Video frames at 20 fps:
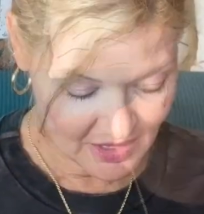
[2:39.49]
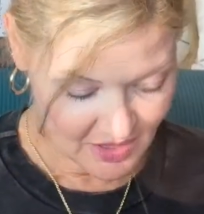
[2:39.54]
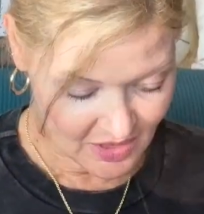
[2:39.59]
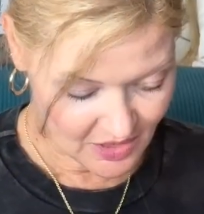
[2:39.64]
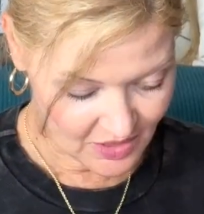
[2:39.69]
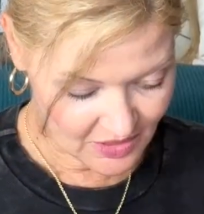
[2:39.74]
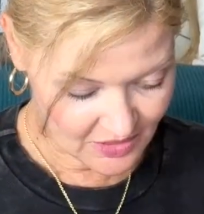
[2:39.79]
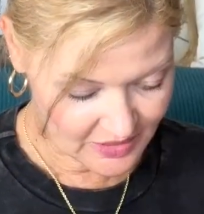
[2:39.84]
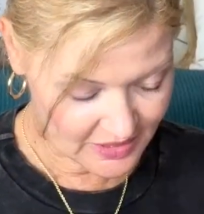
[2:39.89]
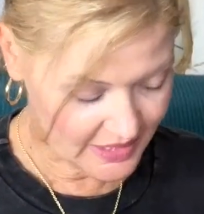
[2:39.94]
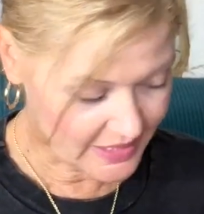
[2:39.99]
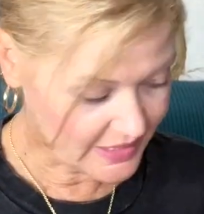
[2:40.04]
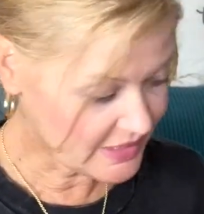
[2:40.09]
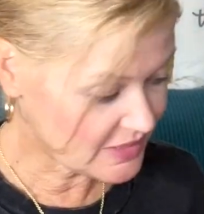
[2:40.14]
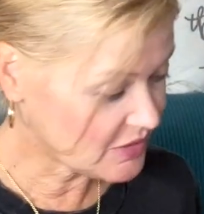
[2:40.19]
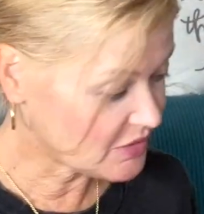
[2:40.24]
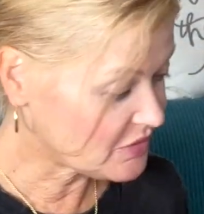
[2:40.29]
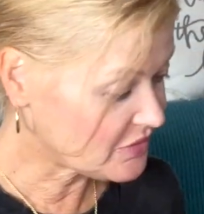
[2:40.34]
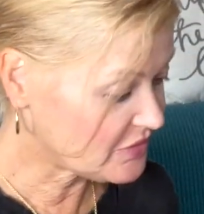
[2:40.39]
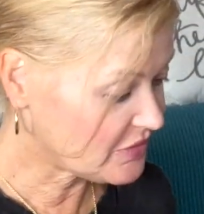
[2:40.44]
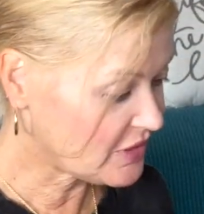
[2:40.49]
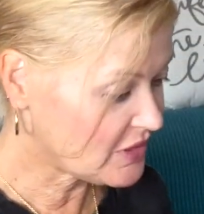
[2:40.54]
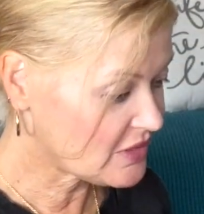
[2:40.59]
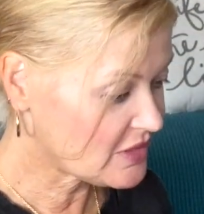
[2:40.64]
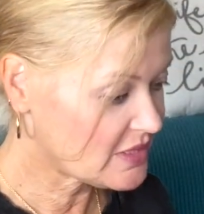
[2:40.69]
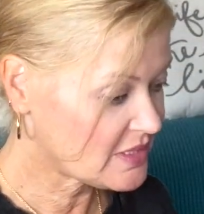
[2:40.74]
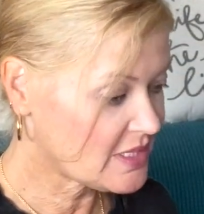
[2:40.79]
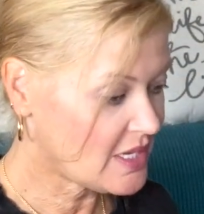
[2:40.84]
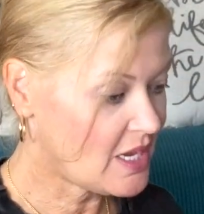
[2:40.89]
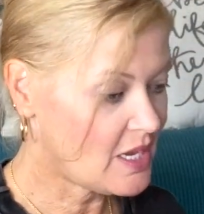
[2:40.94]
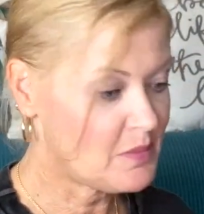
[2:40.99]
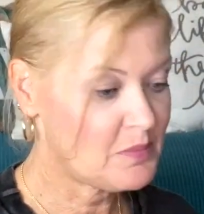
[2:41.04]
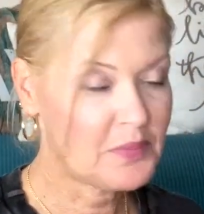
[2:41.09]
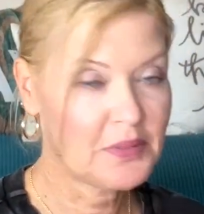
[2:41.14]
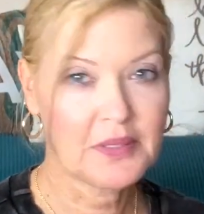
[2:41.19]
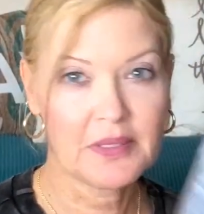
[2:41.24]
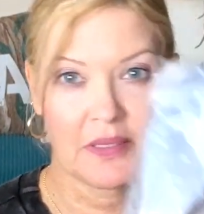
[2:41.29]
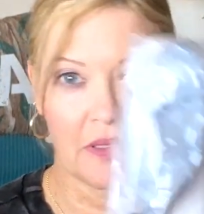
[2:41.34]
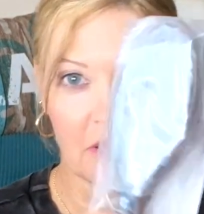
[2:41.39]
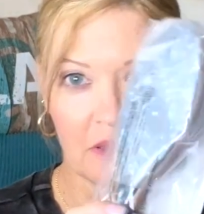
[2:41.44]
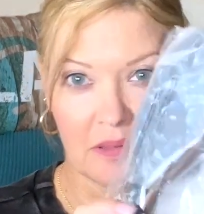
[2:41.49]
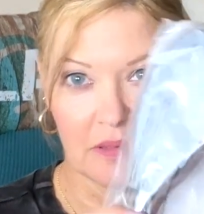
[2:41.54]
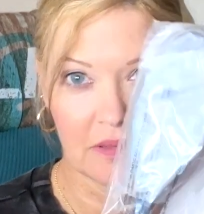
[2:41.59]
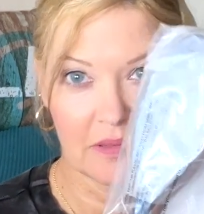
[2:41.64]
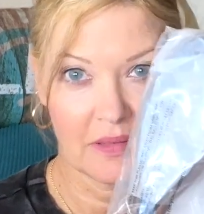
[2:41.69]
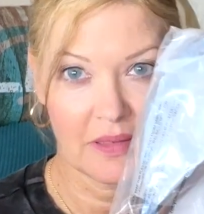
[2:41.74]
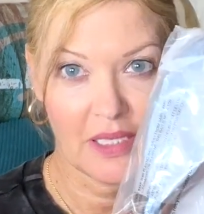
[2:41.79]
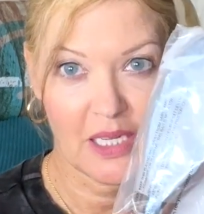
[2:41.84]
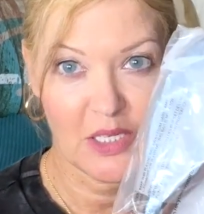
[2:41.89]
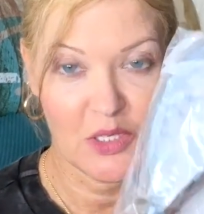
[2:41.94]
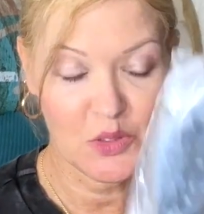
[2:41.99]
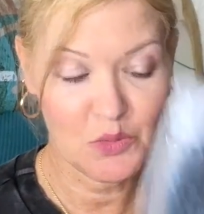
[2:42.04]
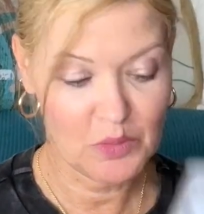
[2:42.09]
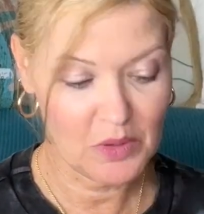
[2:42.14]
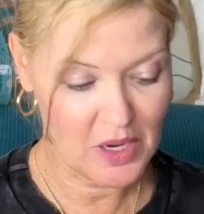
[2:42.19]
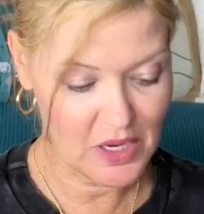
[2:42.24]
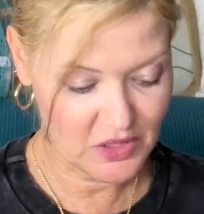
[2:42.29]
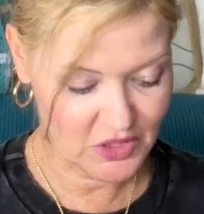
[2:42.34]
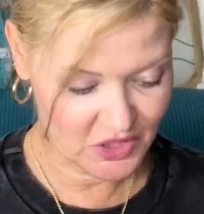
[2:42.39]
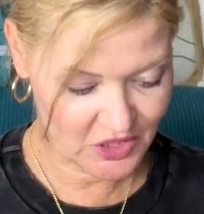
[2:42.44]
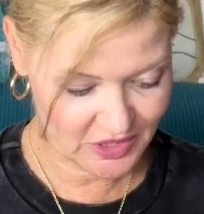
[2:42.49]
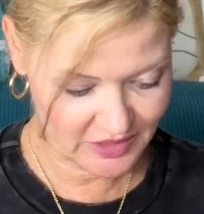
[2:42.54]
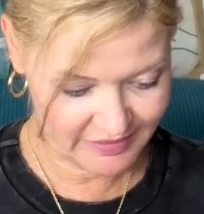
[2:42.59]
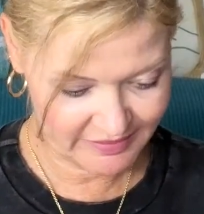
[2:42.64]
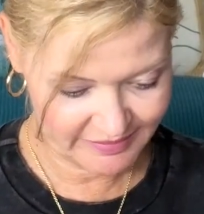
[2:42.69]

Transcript: All right, so first up, a new brush.